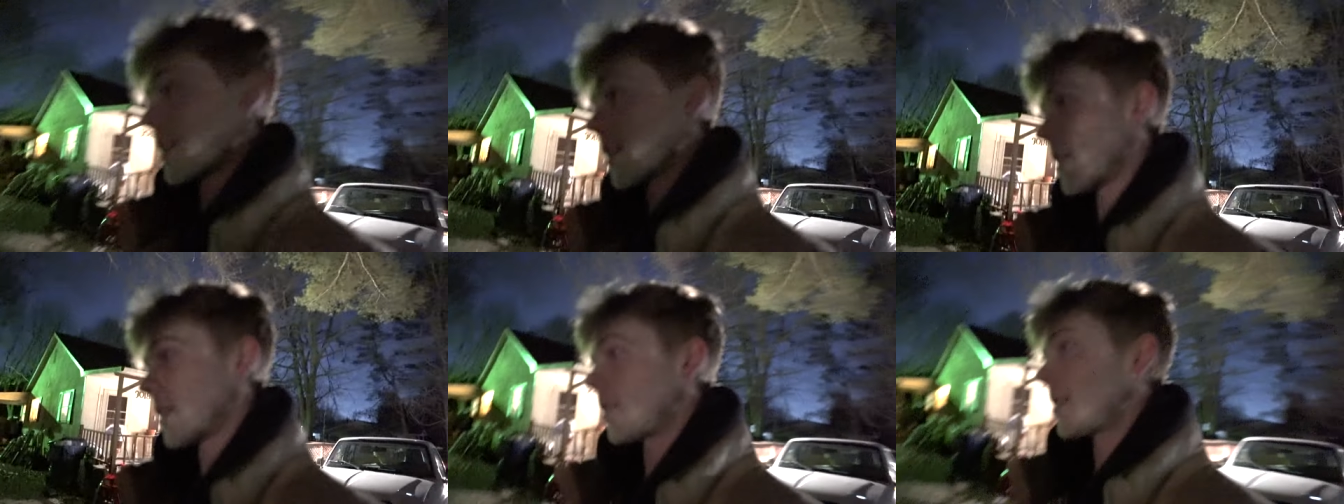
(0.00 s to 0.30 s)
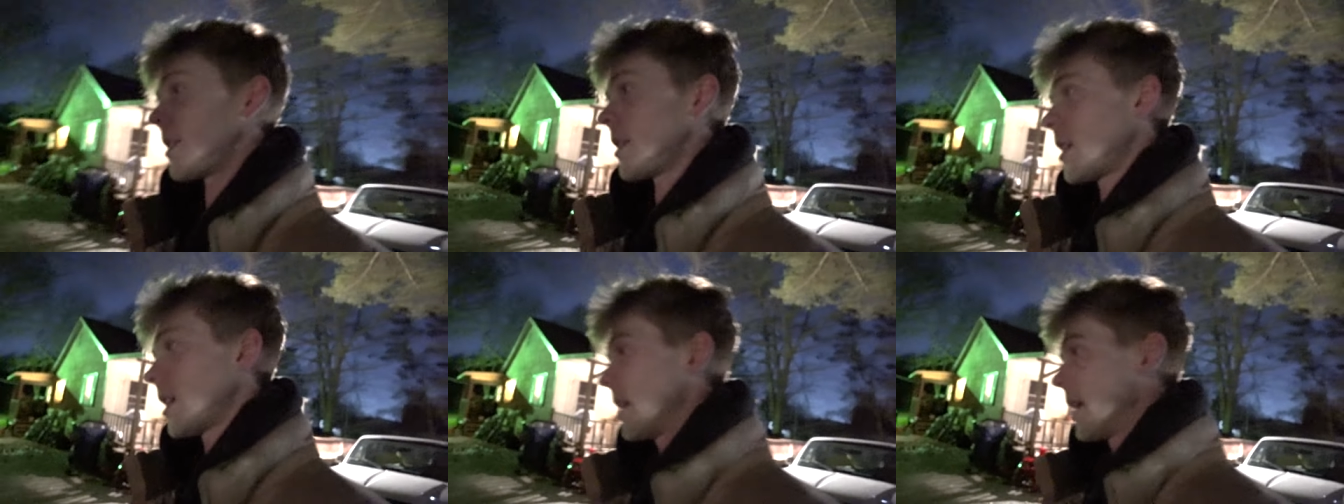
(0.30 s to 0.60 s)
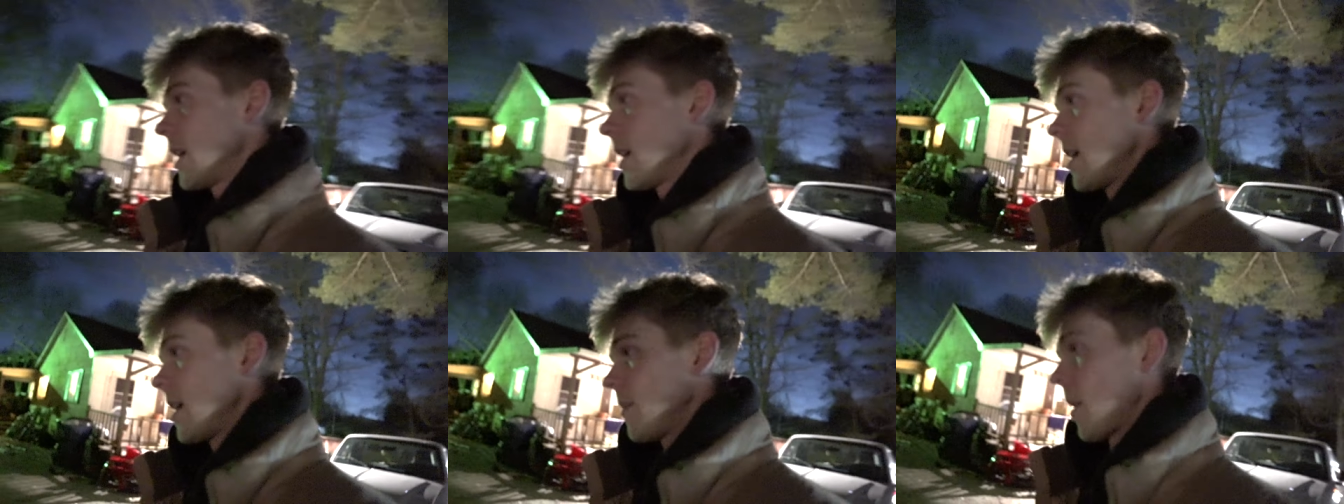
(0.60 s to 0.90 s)
know.
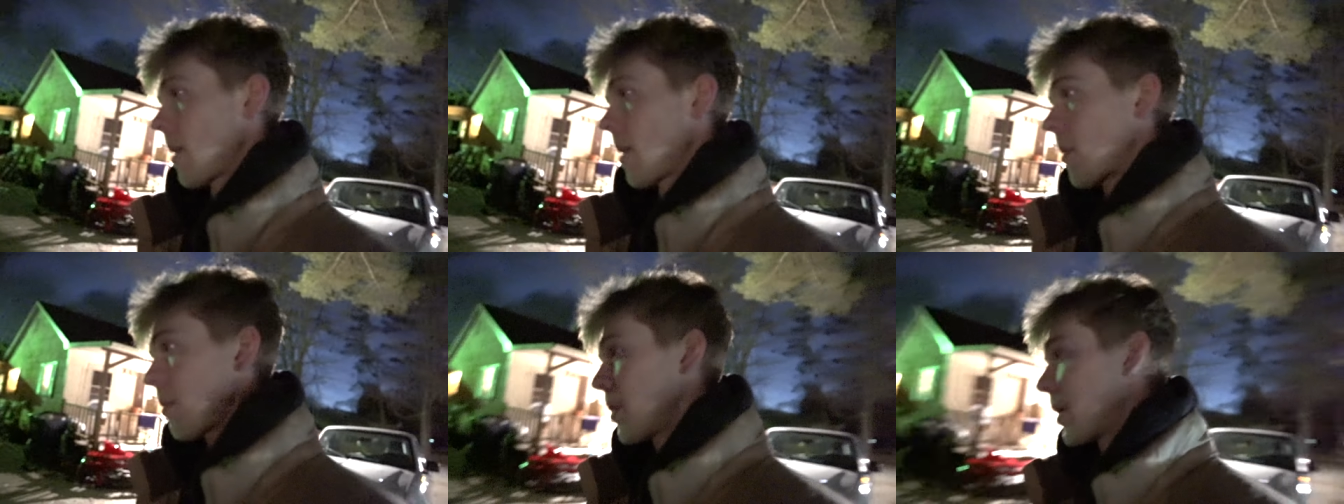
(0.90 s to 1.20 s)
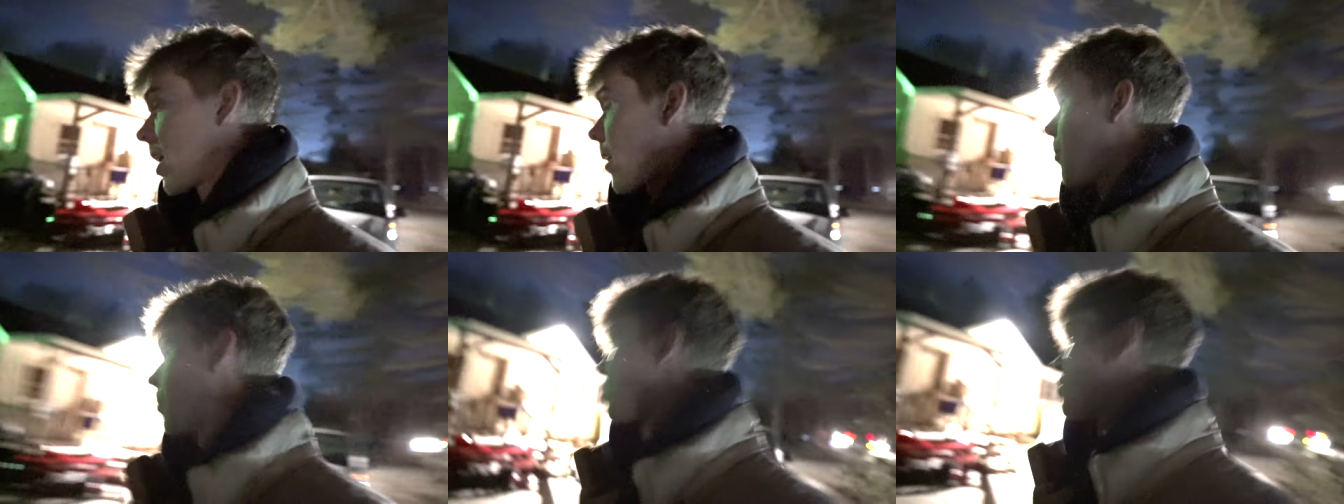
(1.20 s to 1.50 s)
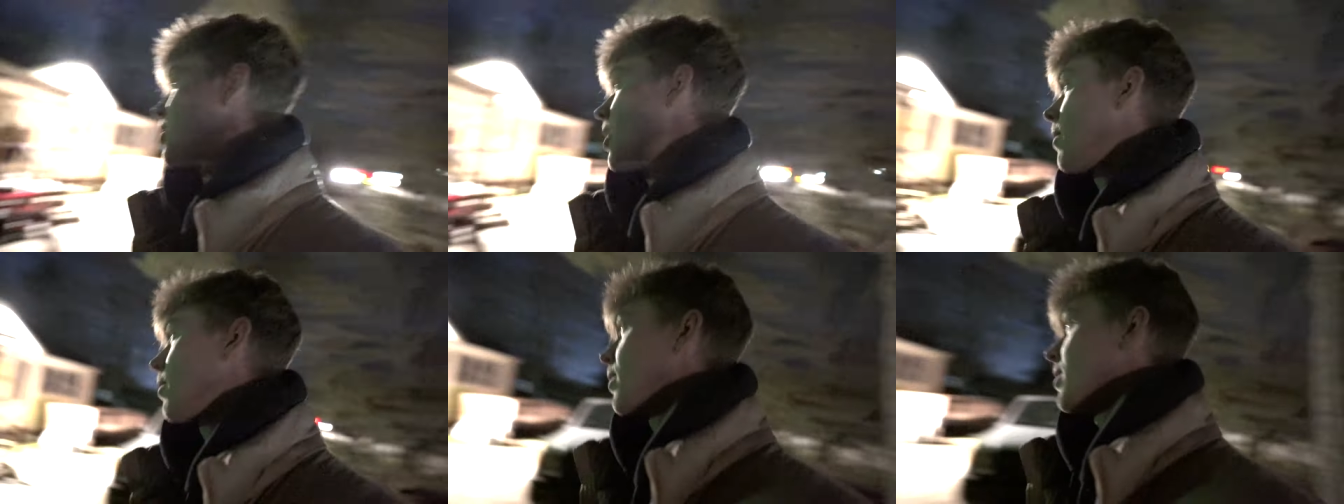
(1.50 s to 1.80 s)
I'm gonna pick up
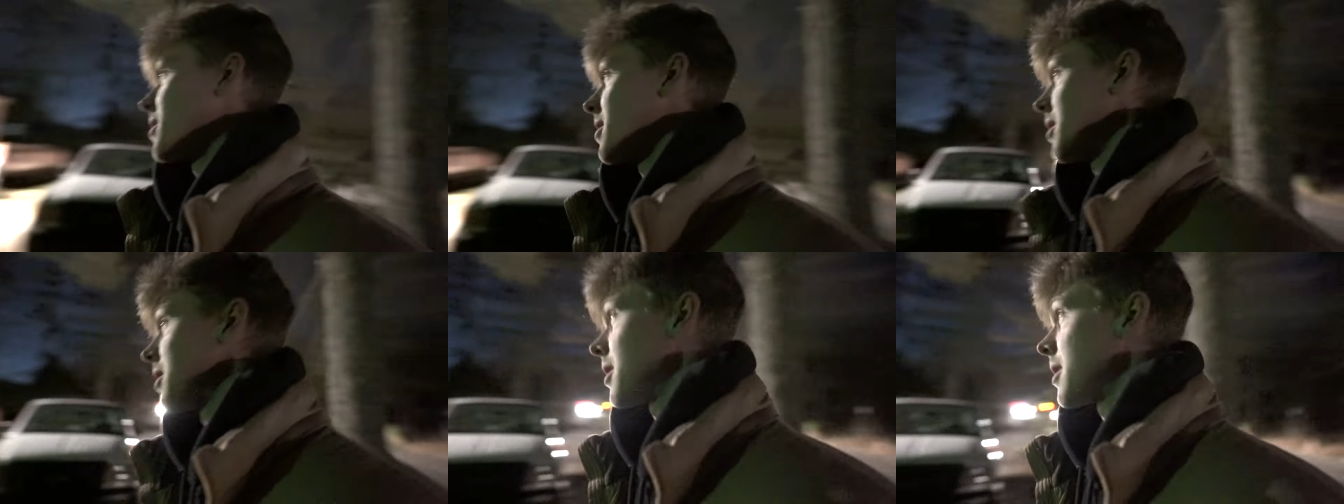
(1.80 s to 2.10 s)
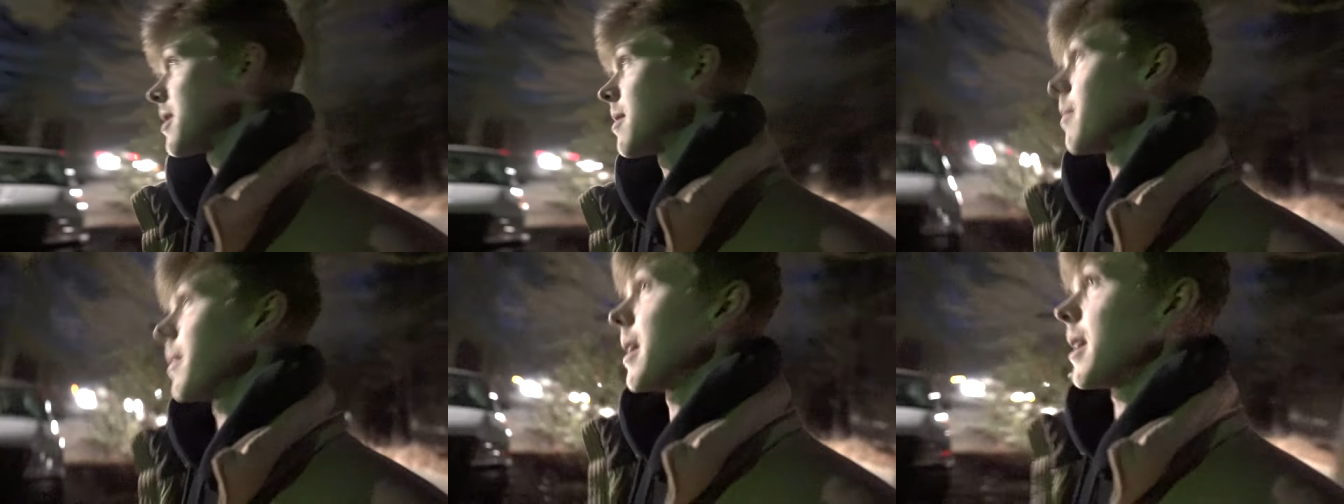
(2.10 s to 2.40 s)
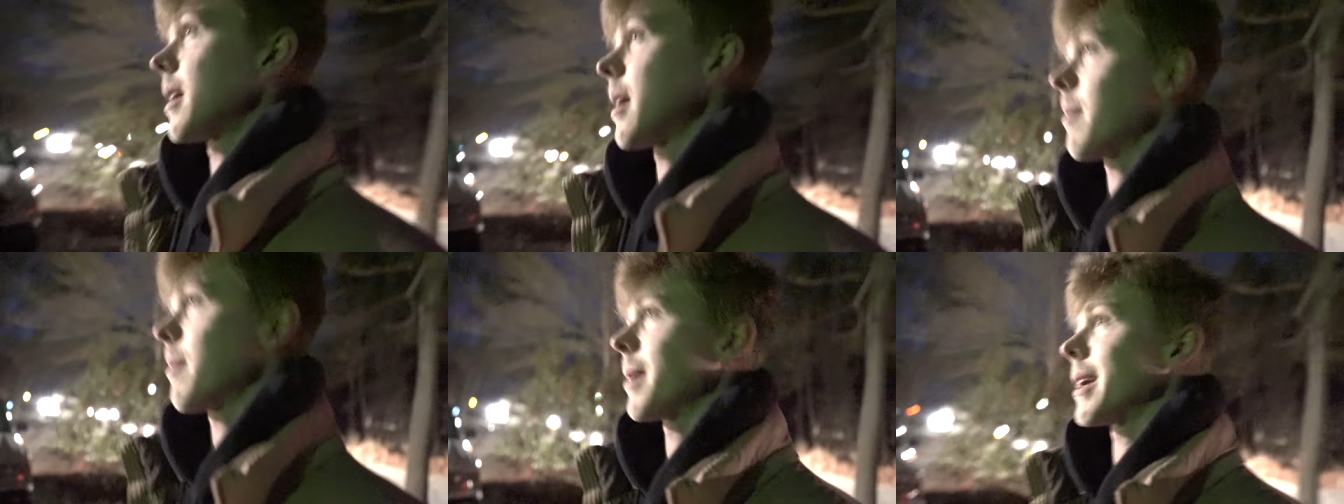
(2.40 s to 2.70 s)
with y'all boys in just a
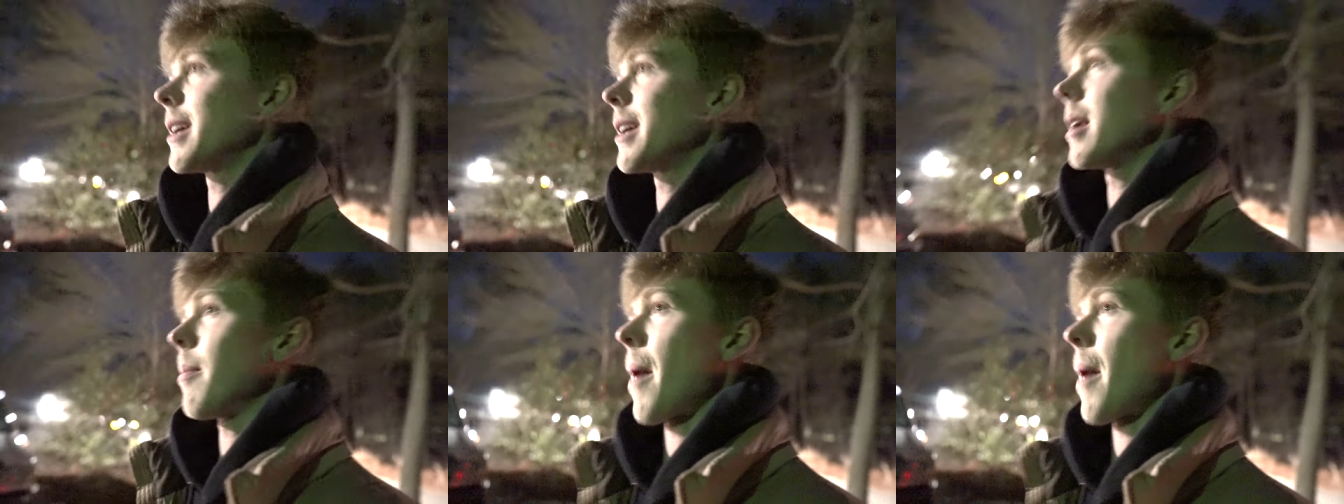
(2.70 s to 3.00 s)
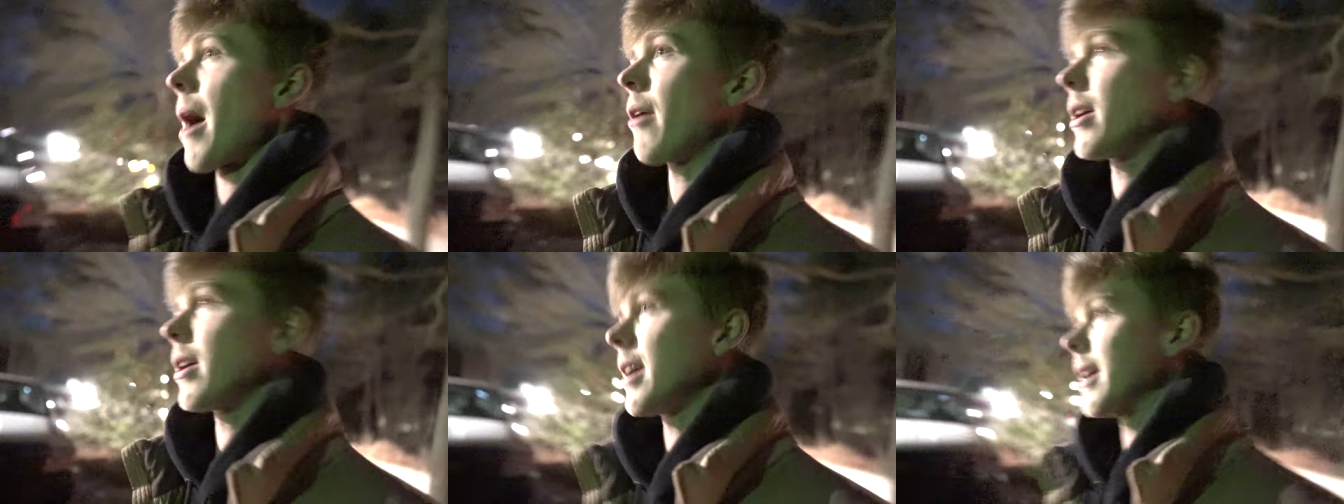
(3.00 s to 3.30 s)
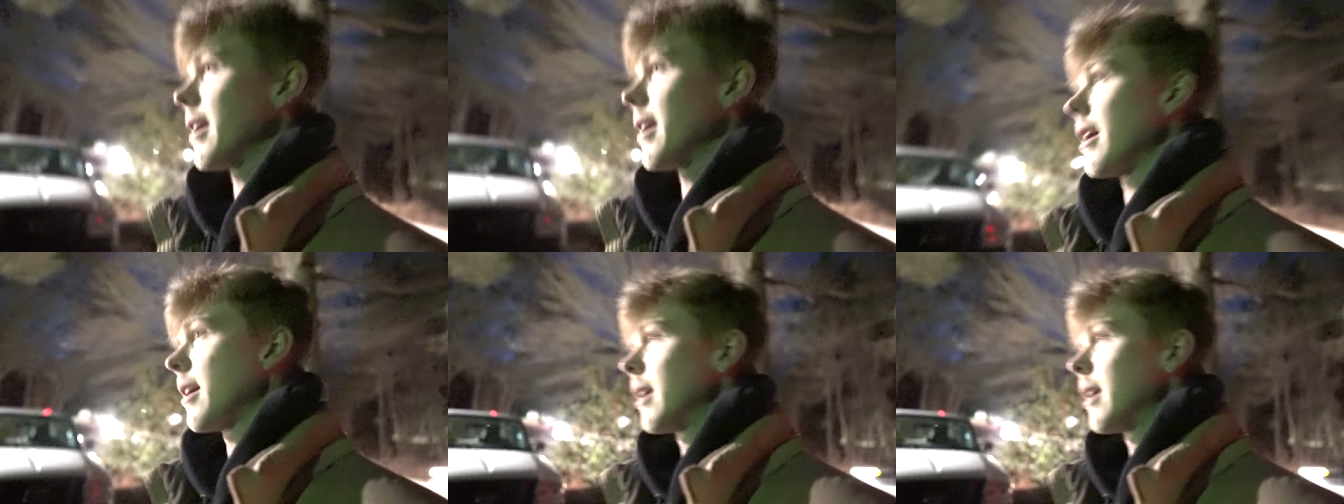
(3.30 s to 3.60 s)
minute. I'm gonna get up out of
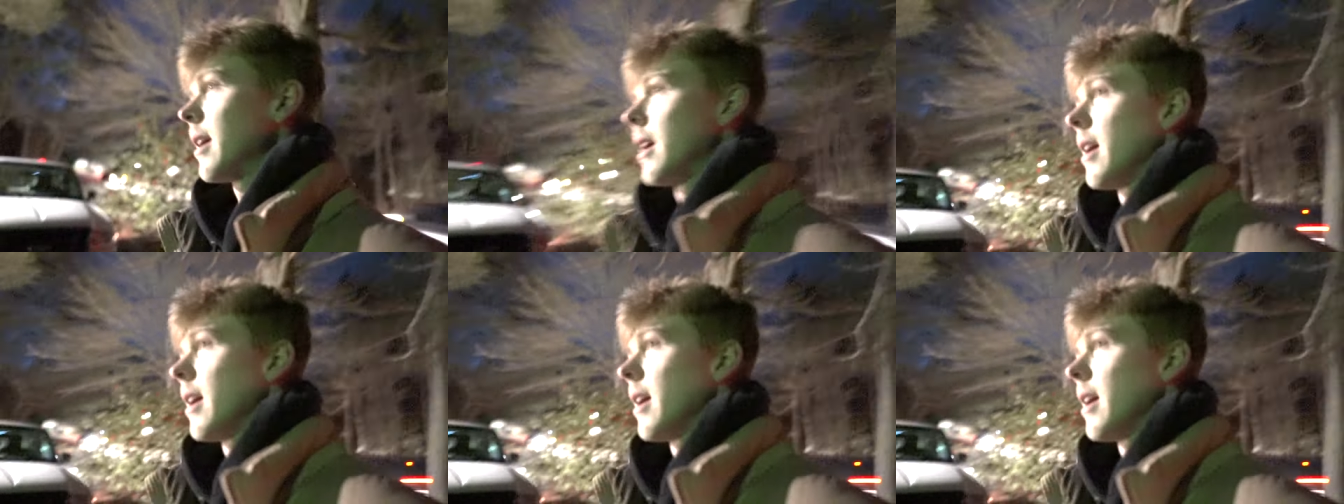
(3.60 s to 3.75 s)
here